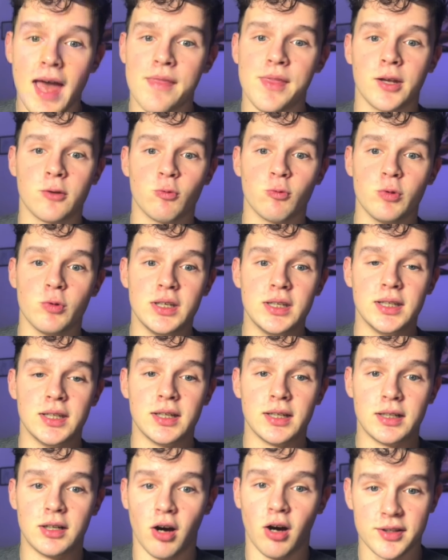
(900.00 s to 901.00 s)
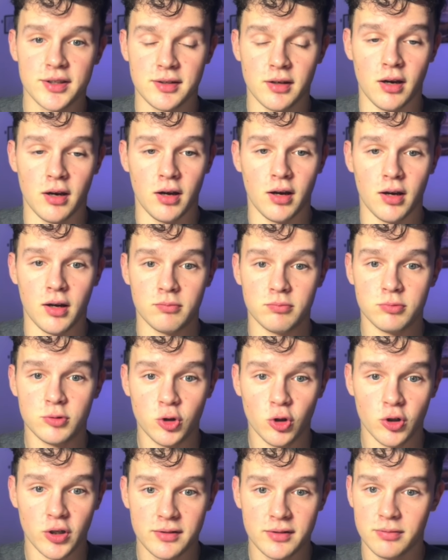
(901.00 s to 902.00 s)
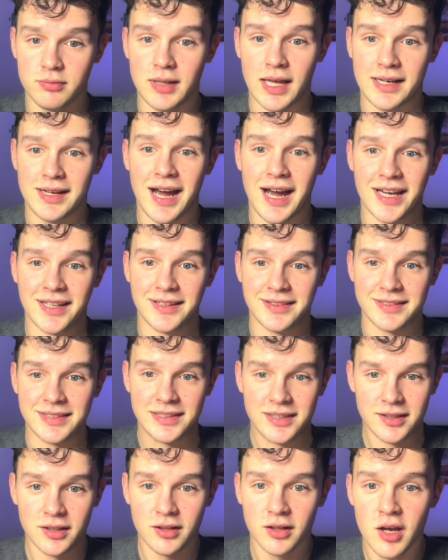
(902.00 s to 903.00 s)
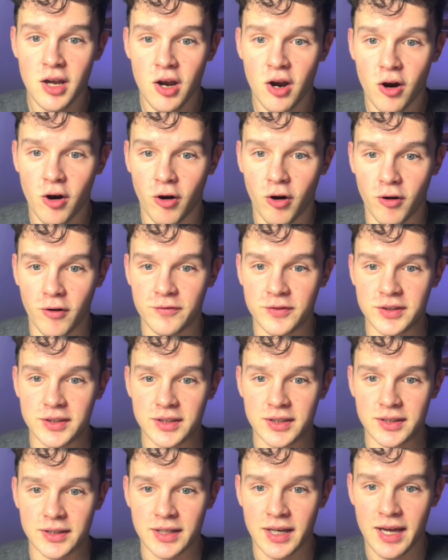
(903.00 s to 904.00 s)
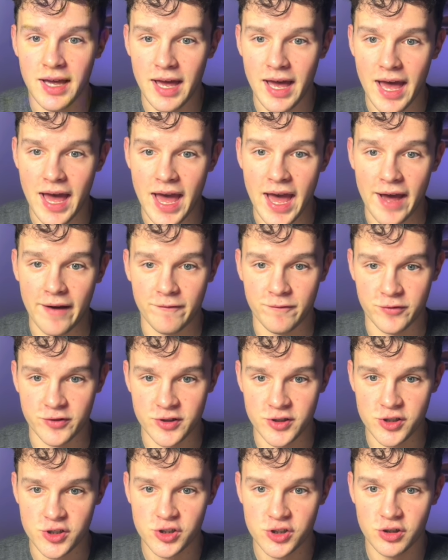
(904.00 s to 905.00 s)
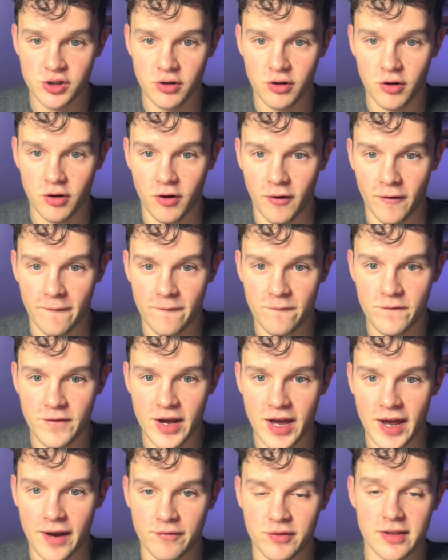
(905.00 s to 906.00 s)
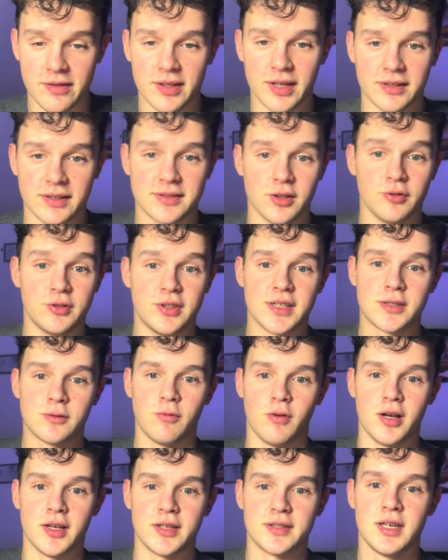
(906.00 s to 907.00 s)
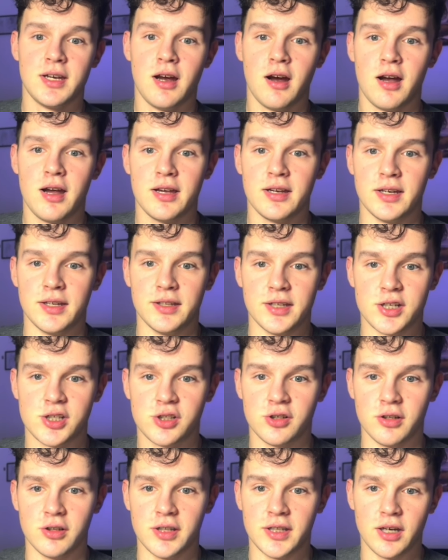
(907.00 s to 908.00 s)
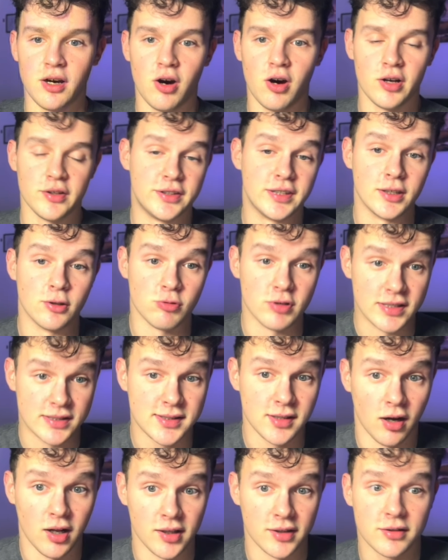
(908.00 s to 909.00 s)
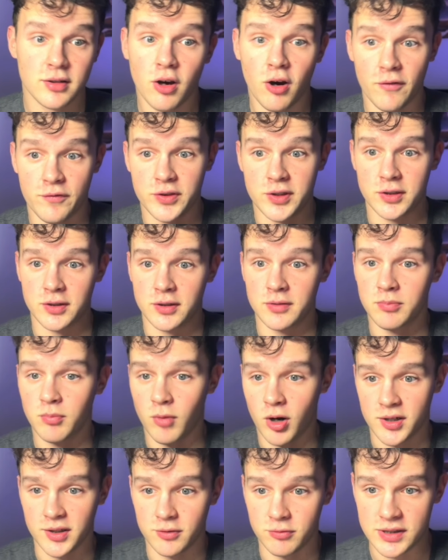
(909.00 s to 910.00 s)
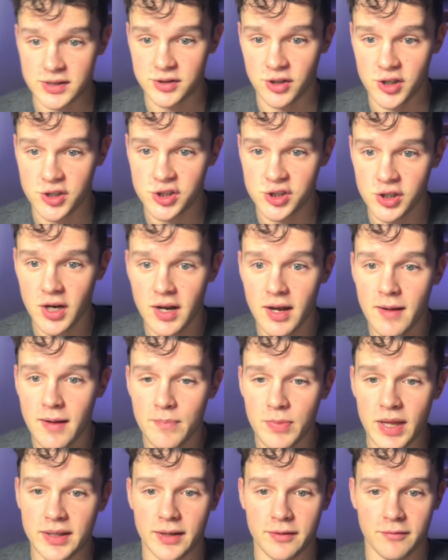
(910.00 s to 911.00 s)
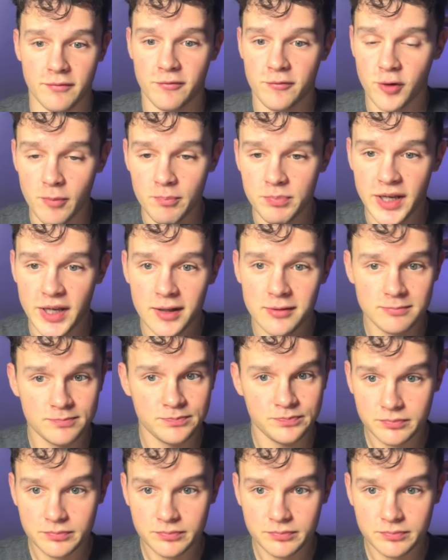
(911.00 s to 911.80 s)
then we got a good idea of the average of everything. So this was initially the result of the market research. And then from there,